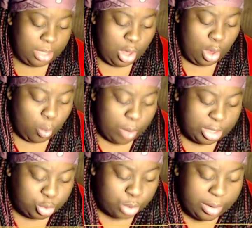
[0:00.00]

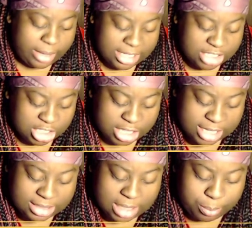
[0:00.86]
Wondronia's just
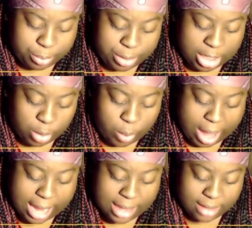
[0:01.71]
up building way,
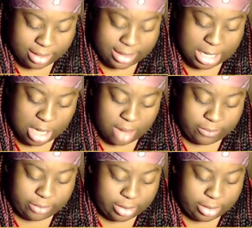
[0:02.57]
the knight offered.